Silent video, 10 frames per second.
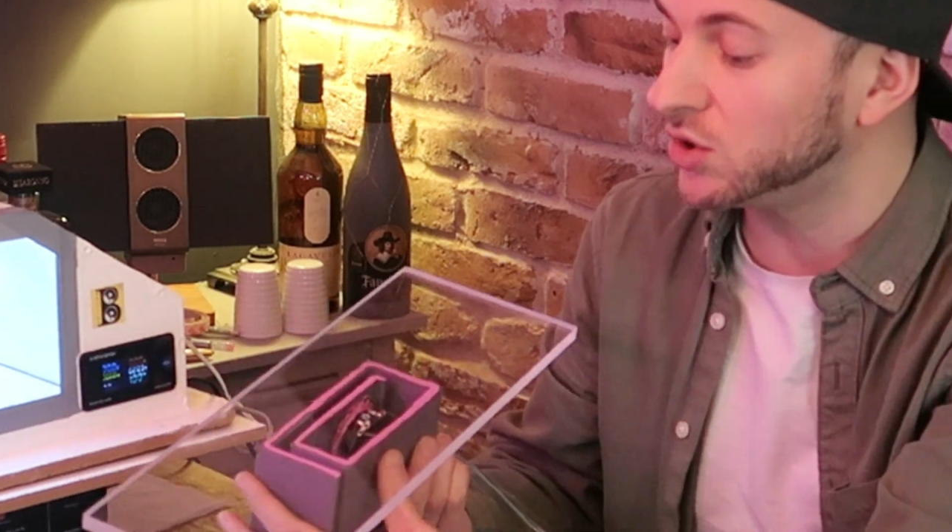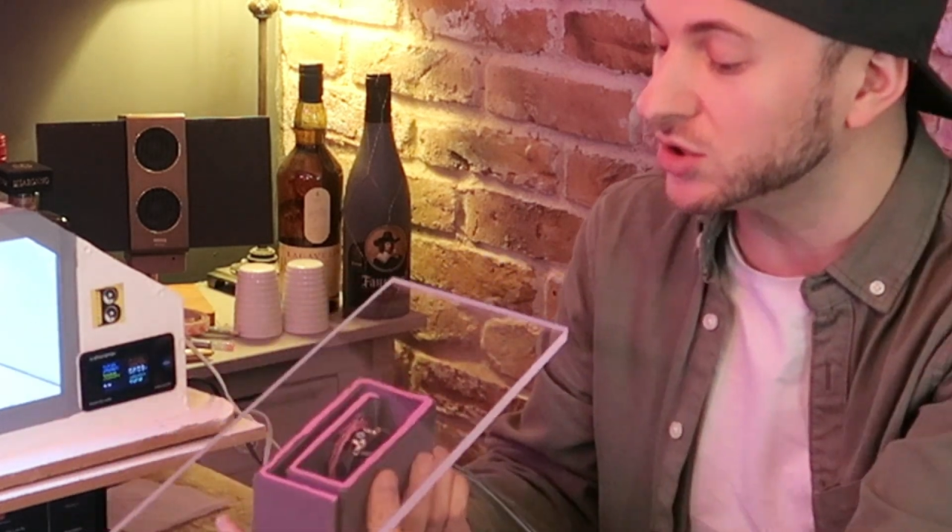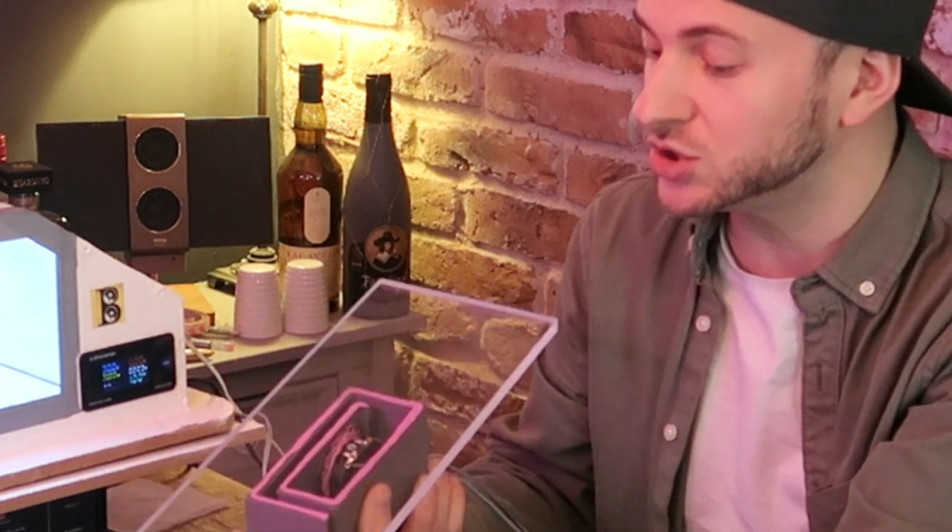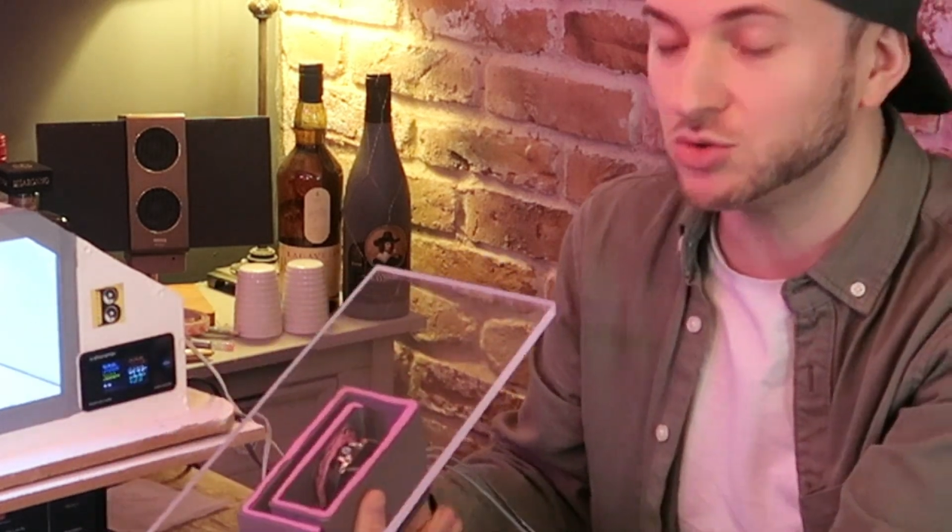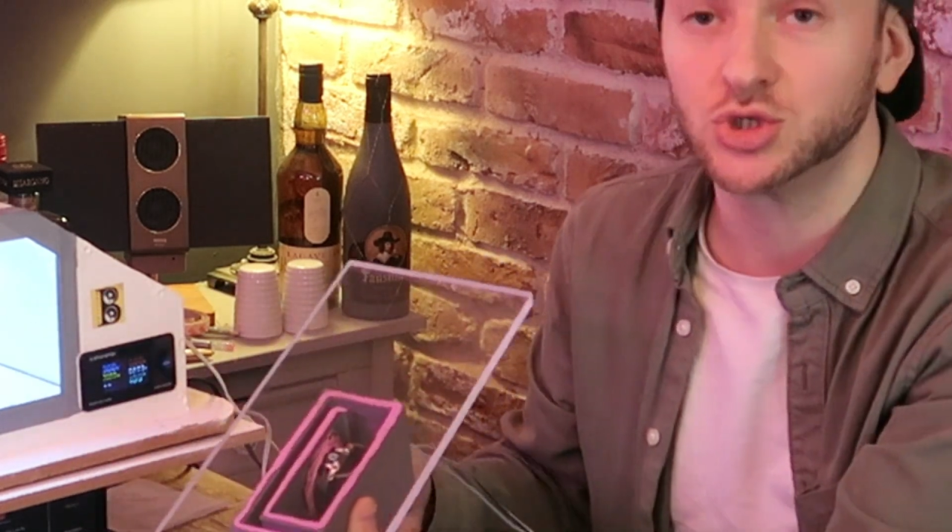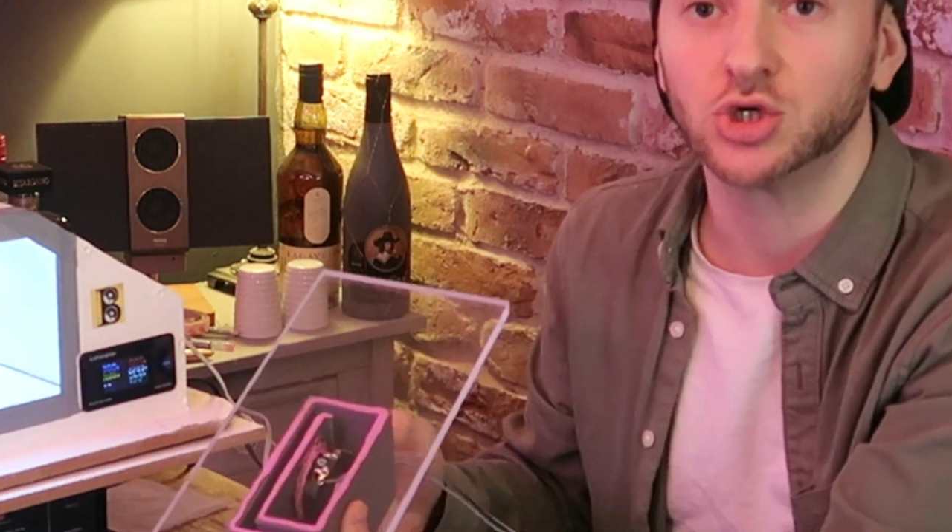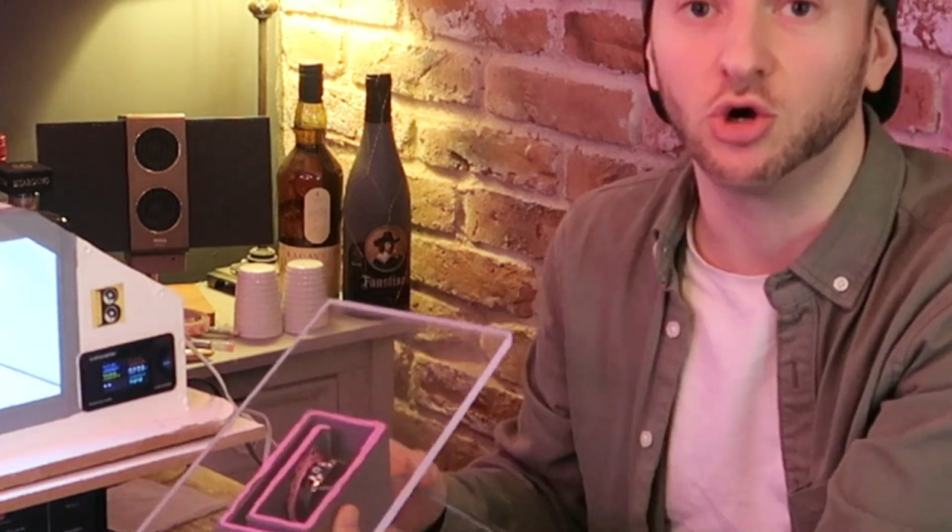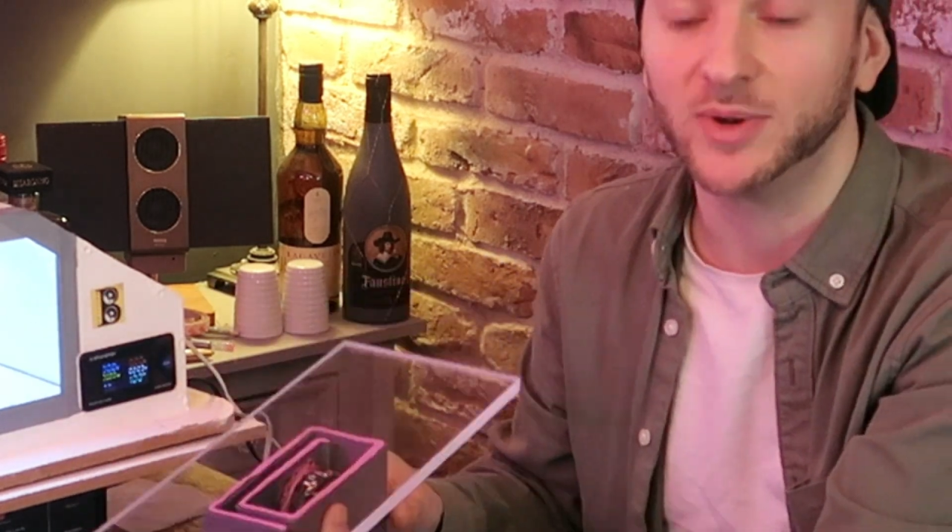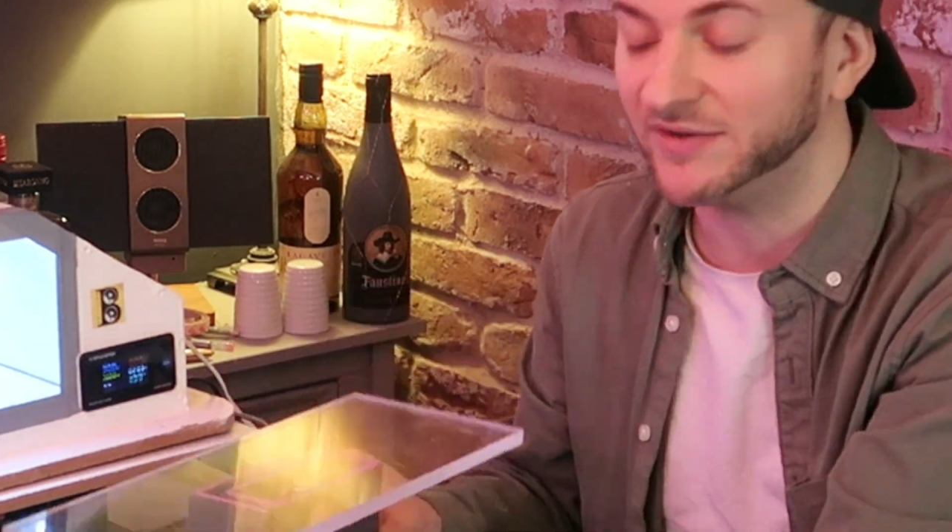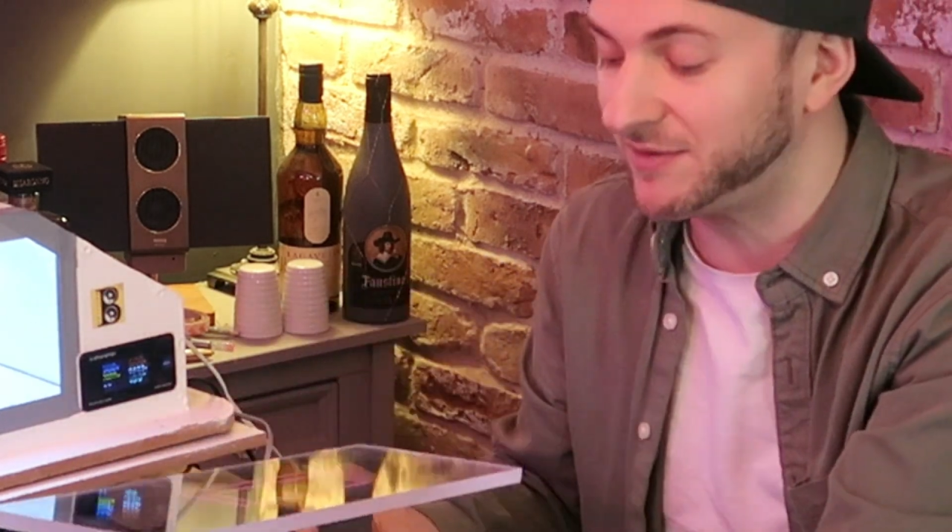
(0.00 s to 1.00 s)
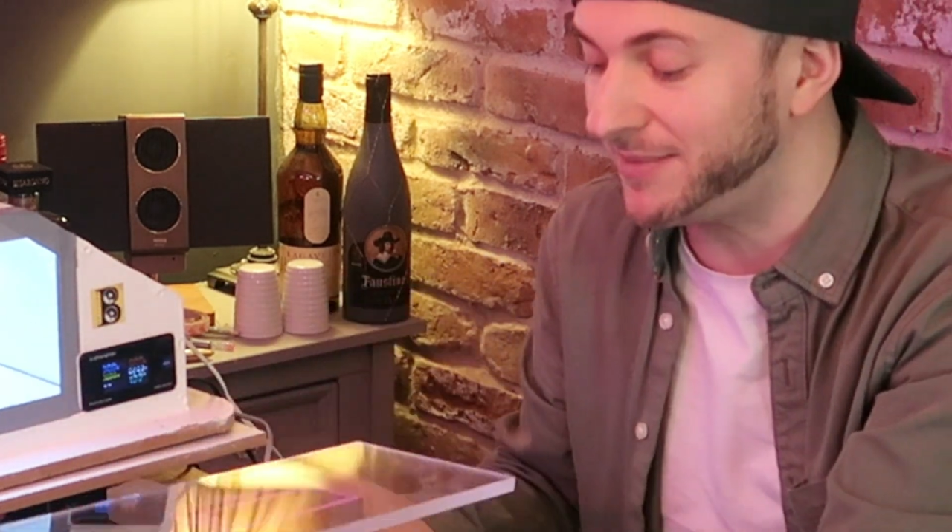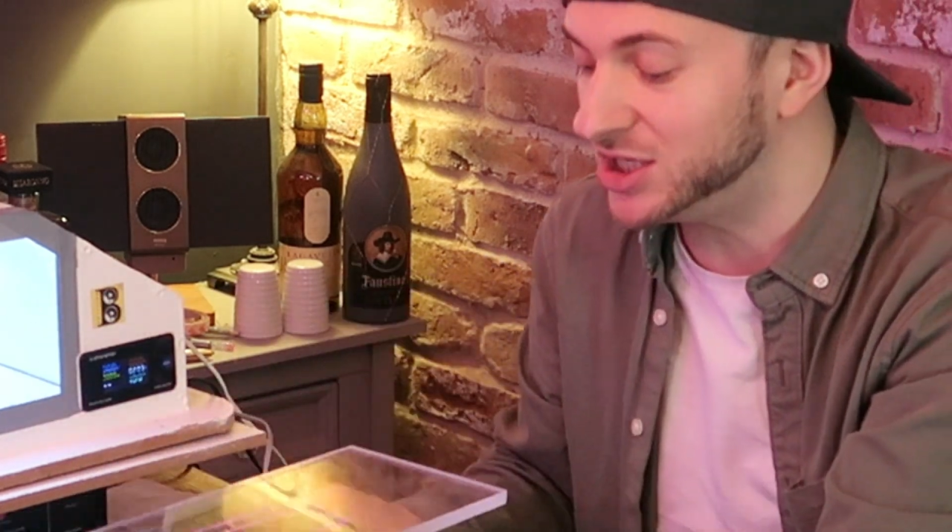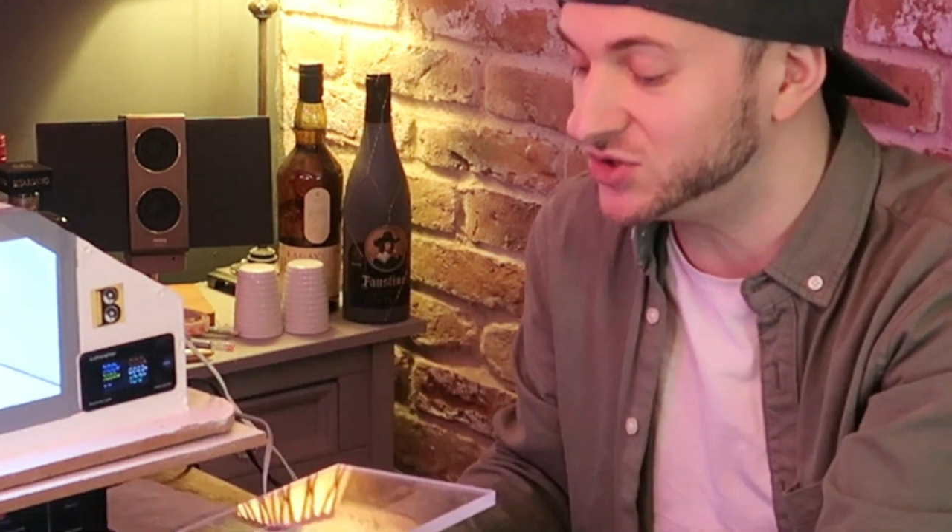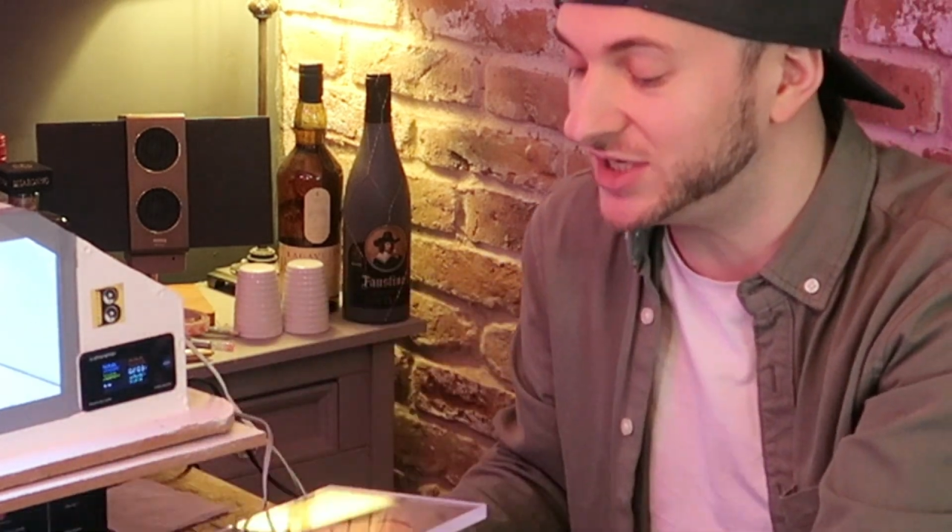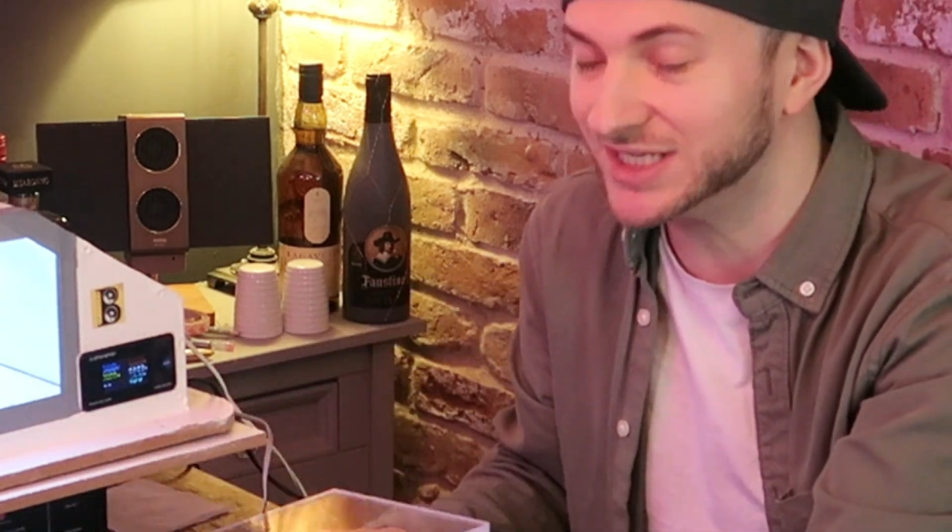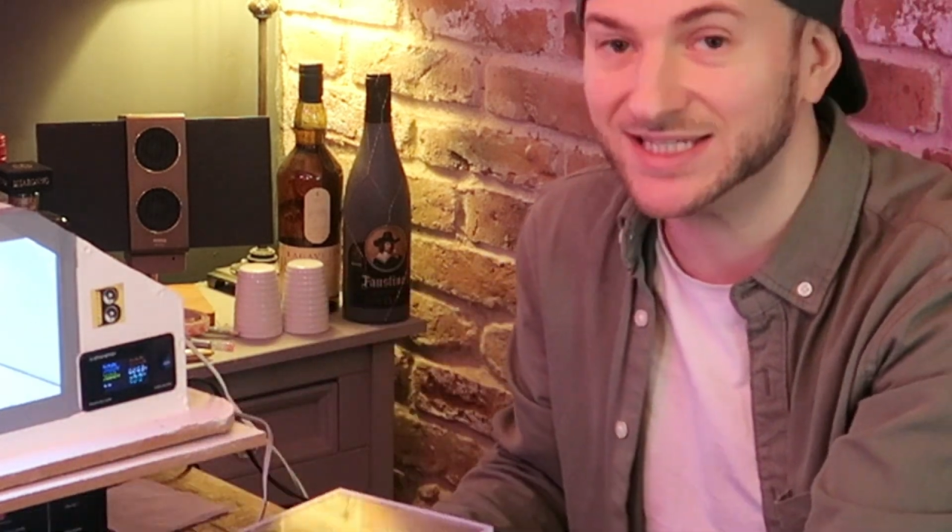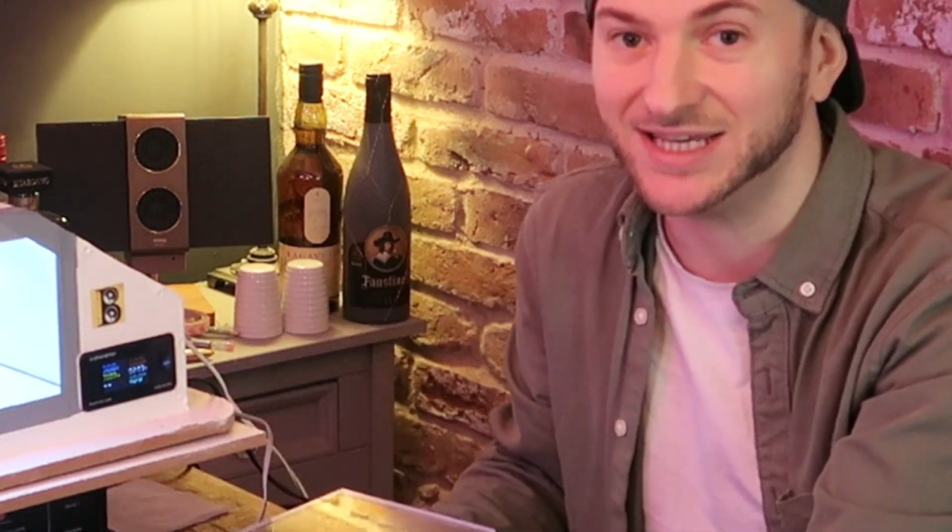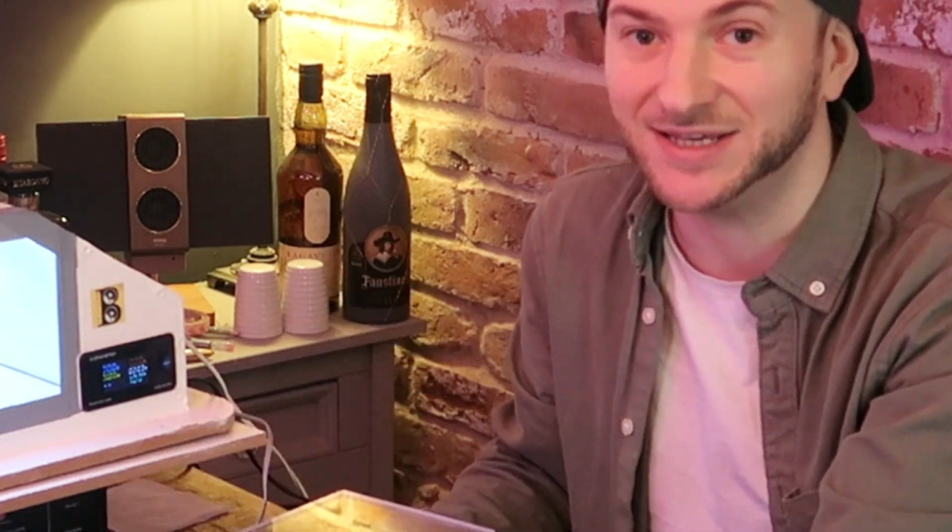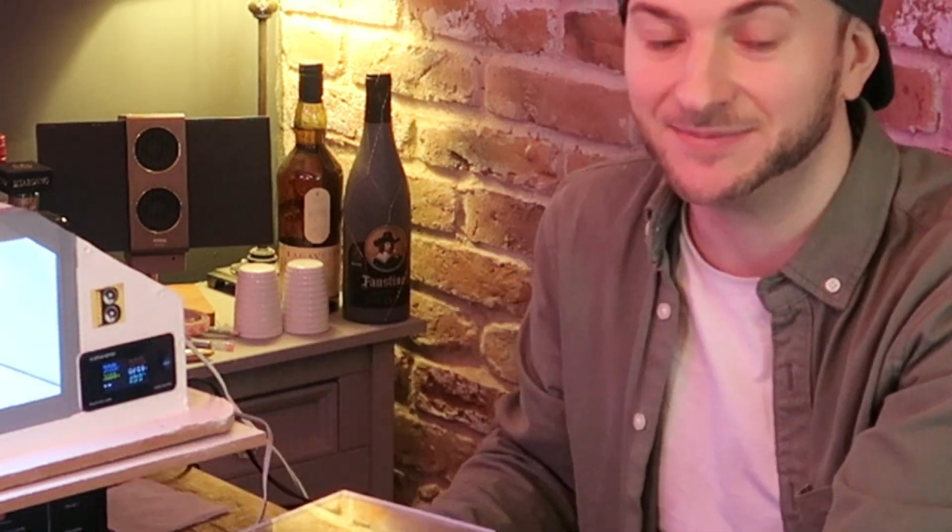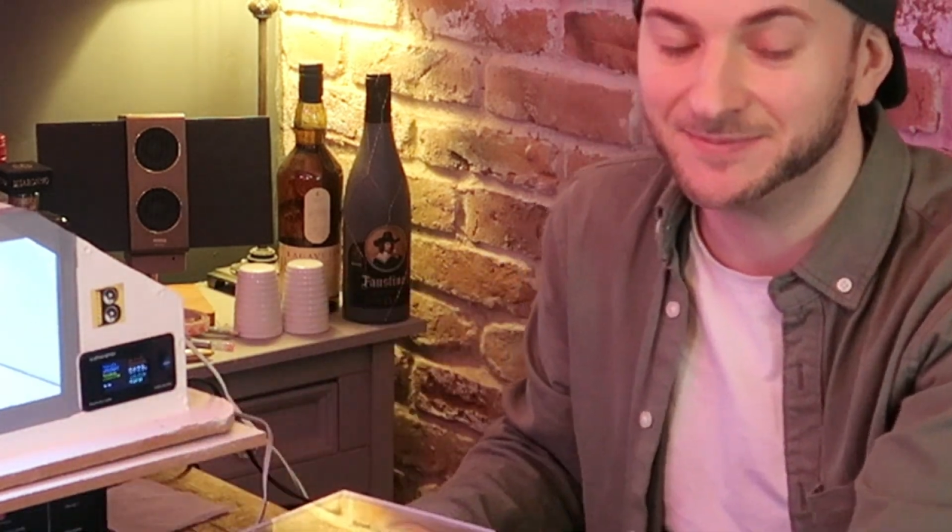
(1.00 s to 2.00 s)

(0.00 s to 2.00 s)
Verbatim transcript: not too sure, we'd have to measure it and see.